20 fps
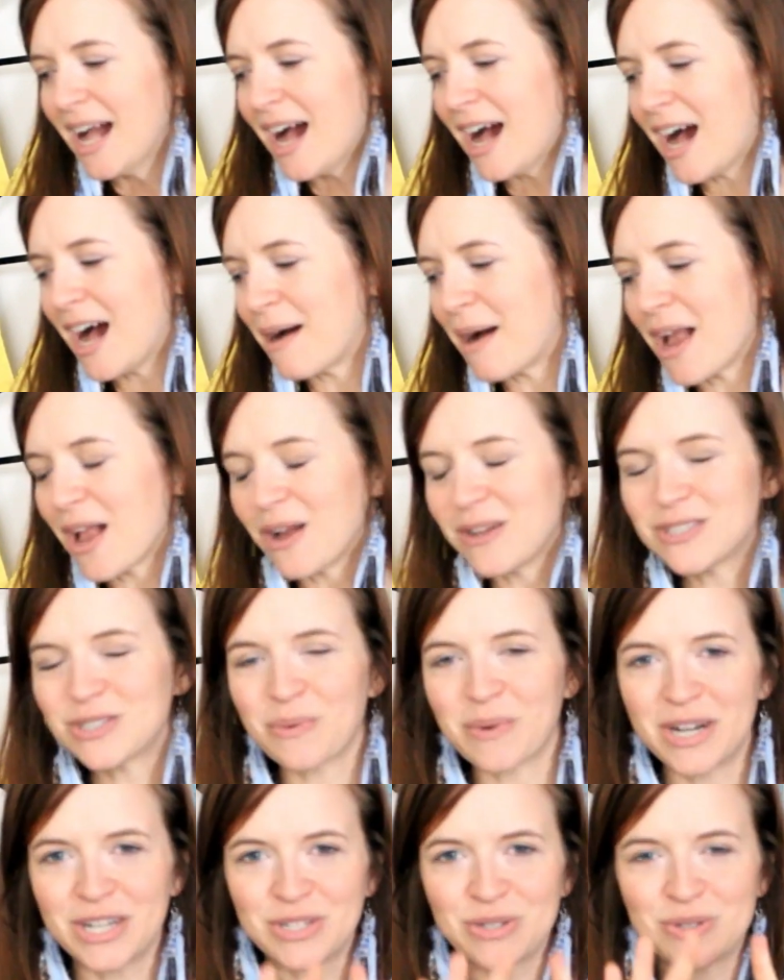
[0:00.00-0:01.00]
I also
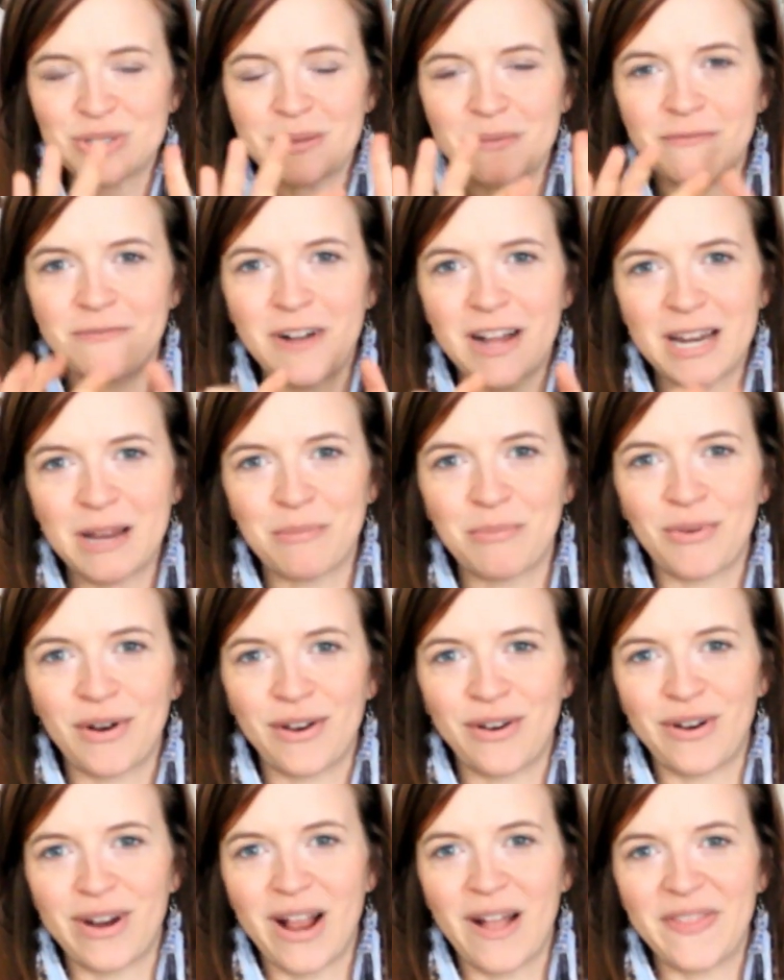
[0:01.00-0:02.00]
want to do some fun
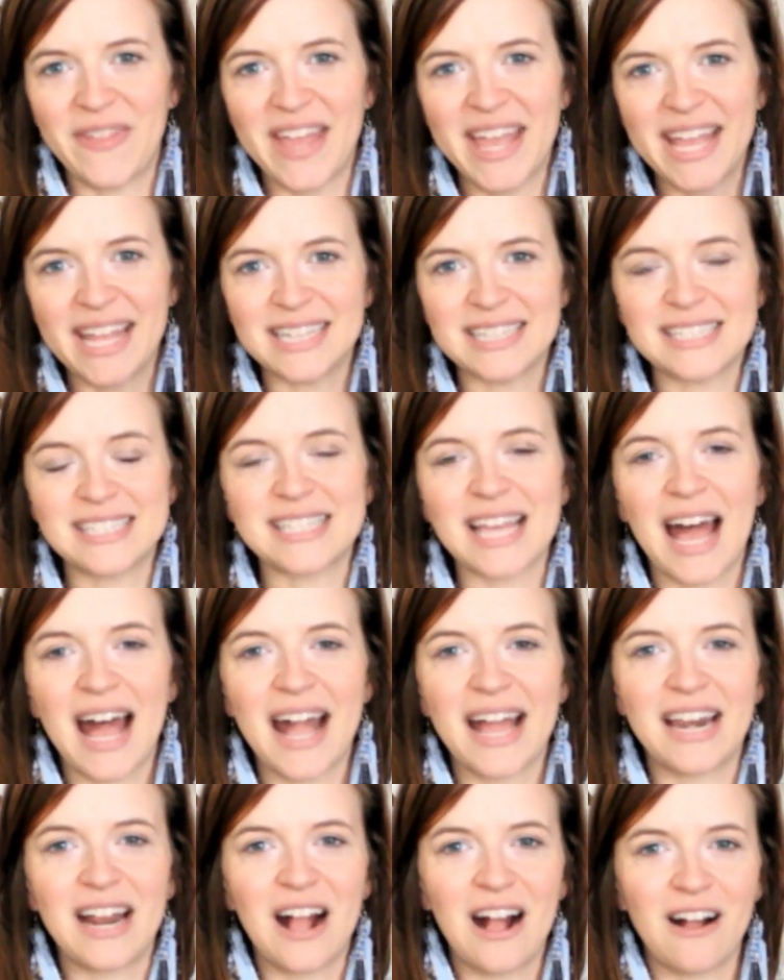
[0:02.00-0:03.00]
embroidery on the
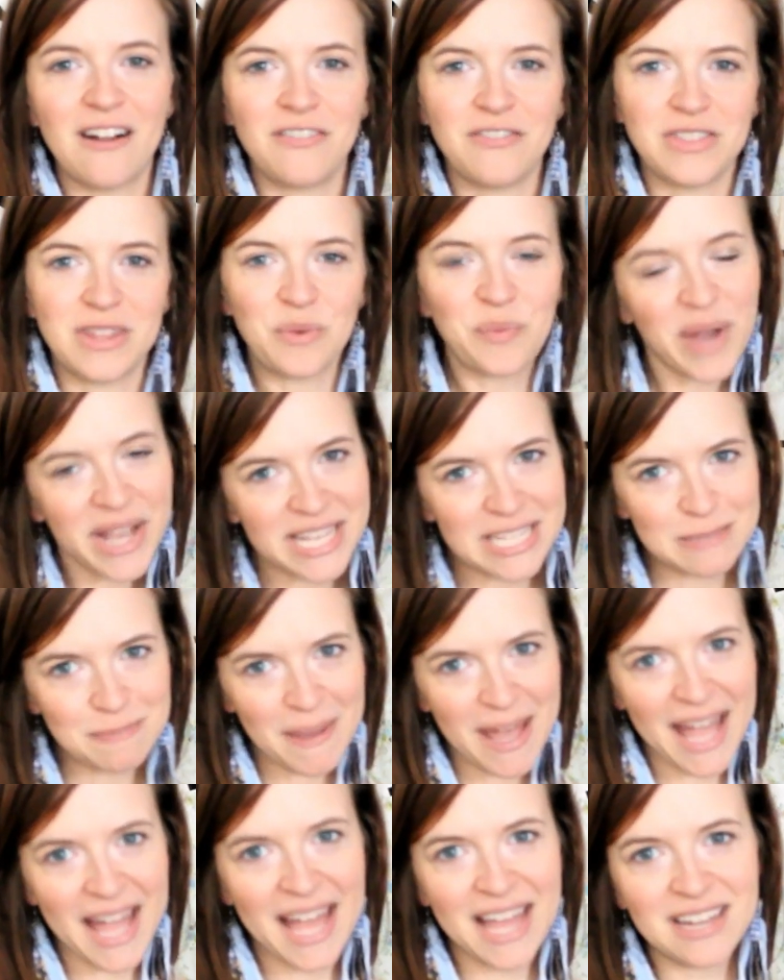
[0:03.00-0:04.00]
inside of the
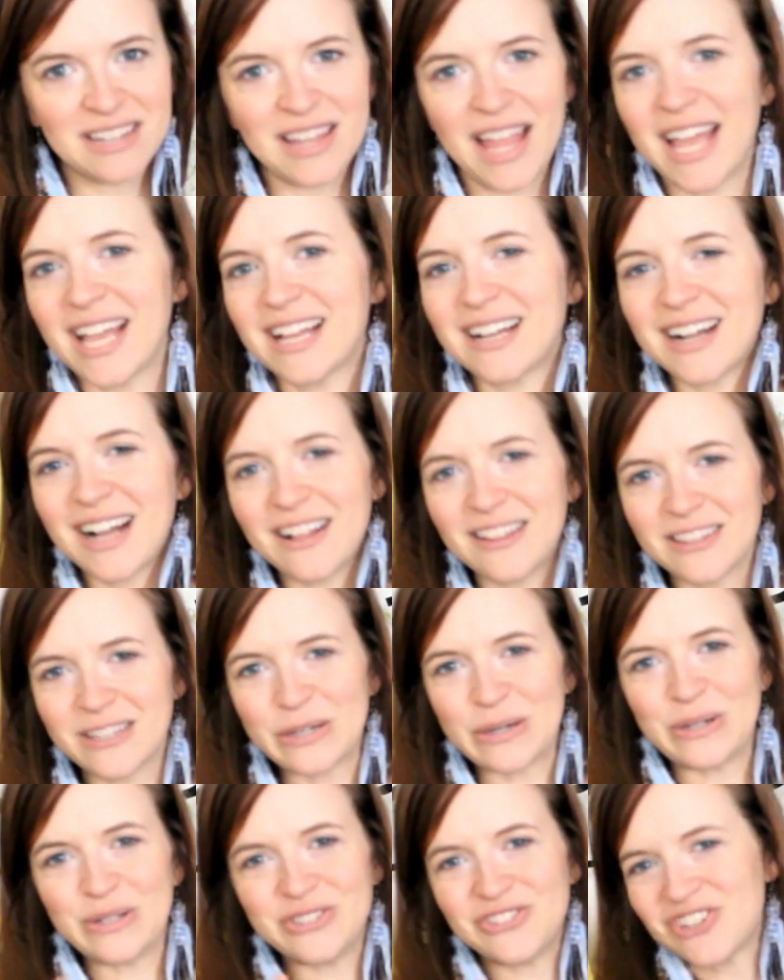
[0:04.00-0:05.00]
waistband, like a
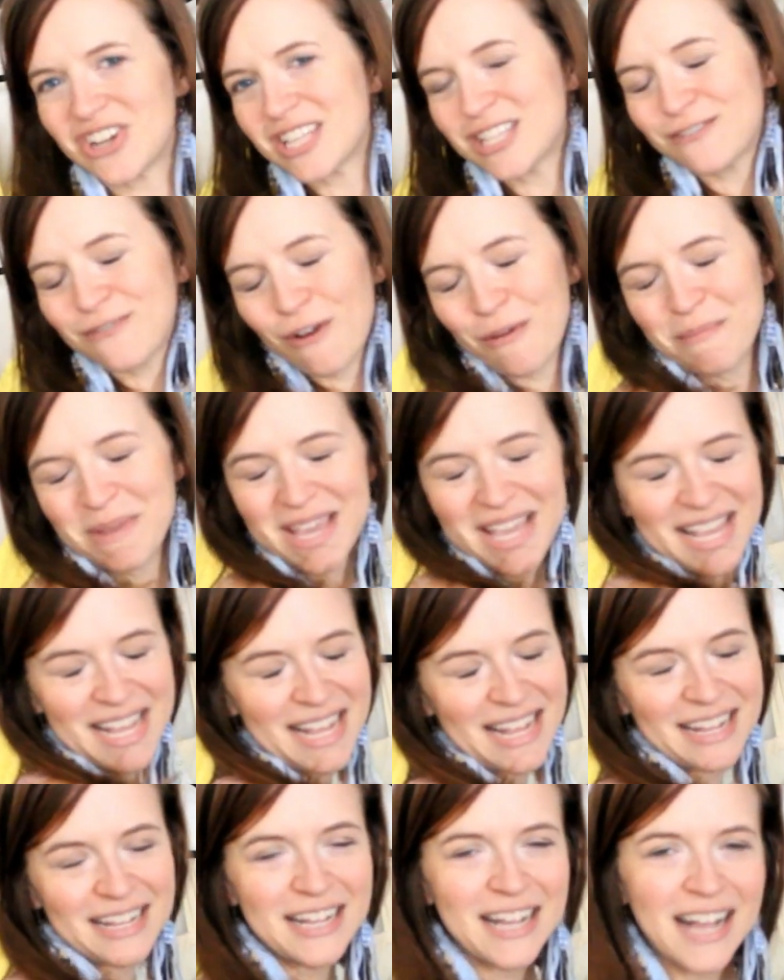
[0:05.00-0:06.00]
little just for me